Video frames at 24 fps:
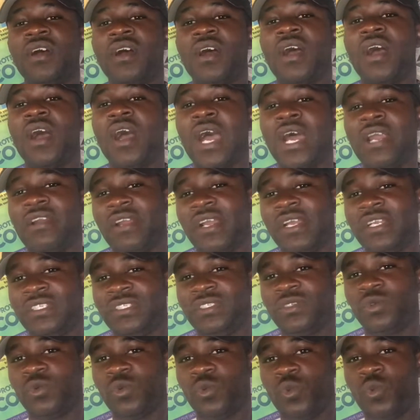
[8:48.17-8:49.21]
Alright.
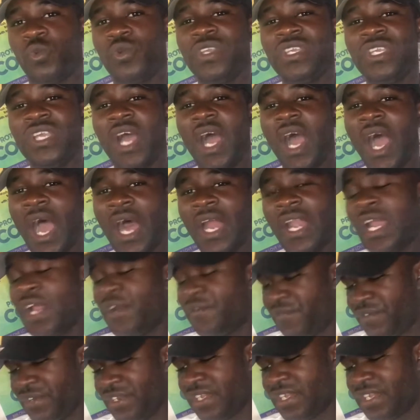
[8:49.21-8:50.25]
We are every
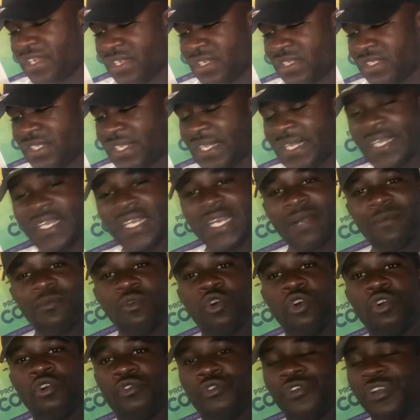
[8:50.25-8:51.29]
day thinking about
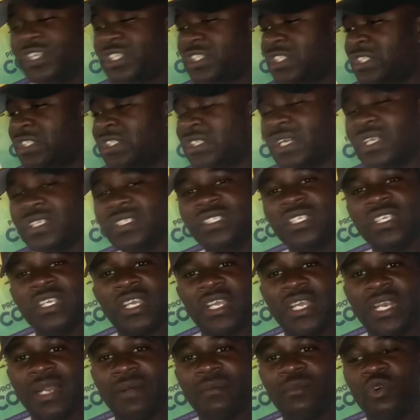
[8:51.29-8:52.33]
riches and thinking
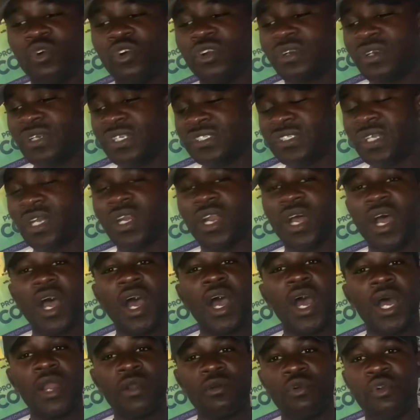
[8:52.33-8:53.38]
about this and
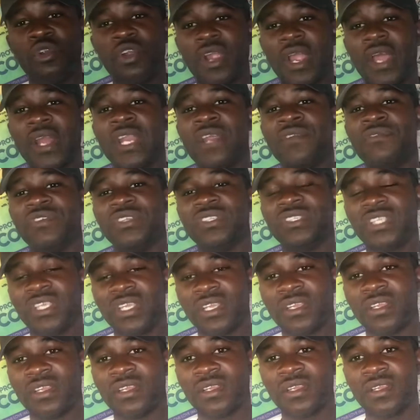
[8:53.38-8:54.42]
hard work and everything.
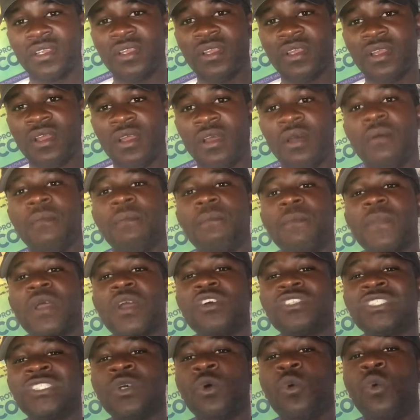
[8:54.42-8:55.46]
I'm going to
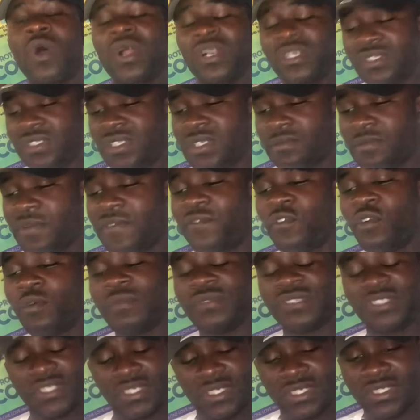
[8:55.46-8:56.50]
say one thing before I
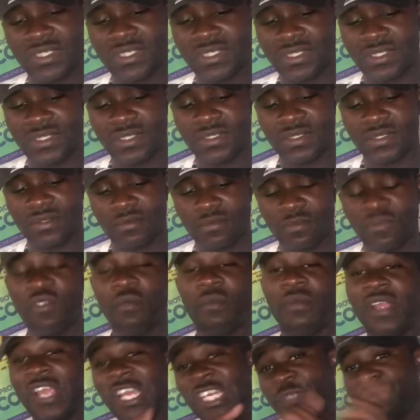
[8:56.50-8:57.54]
say this. Before
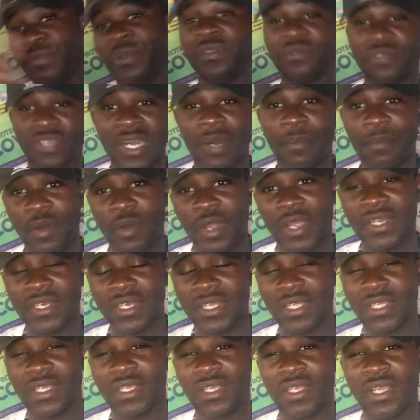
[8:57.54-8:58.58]
I explain to that point.
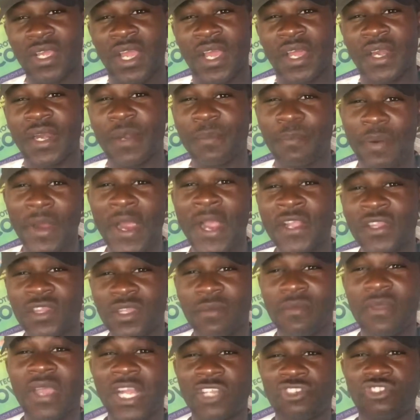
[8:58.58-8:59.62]
The point that
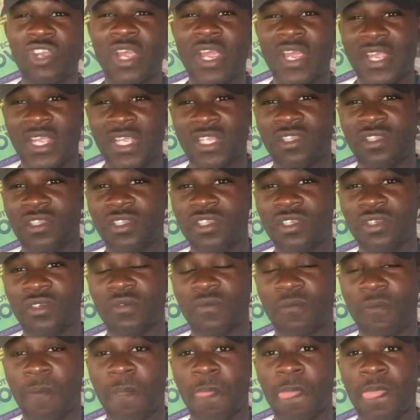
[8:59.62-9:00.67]
I try to get here.
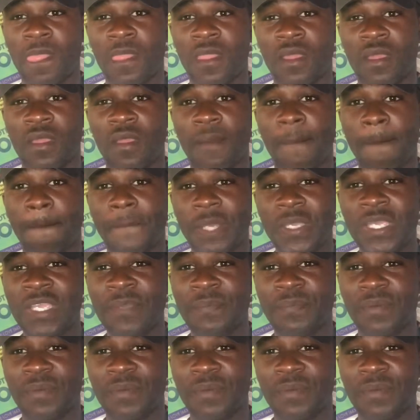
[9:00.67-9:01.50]
People,